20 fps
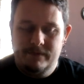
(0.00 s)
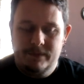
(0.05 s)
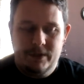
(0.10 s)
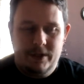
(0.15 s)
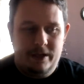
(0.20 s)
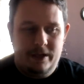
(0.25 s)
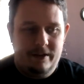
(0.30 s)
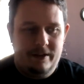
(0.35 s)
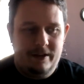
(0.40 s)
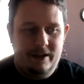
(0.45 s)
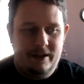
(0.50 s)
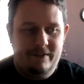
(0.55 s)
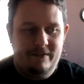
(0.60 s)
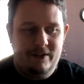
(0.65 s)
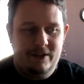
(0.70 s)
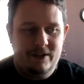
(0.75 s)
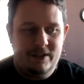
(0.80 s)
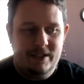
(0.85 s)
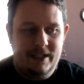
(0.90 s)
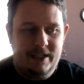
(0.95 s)
don't think
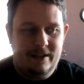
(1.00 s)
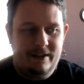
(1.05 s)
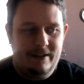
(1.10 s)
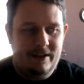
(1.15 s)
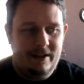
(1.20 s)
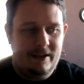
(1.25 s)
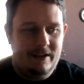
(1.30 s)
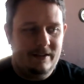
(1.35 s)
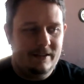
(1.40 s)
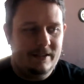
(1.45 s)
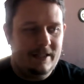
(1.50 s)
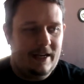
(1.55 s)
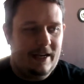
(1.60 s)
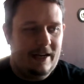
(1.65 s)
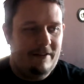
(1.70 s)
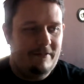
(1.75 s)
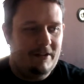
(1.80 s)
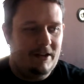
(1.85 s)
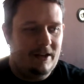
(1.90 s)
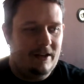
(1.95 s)
there's anything else I
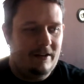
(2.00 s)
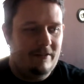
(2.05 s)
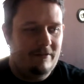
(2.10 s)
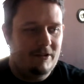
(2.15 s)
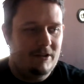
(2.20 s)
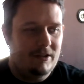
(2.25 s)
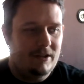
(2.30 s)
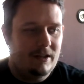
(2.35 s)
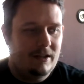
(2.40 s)
haven't covered.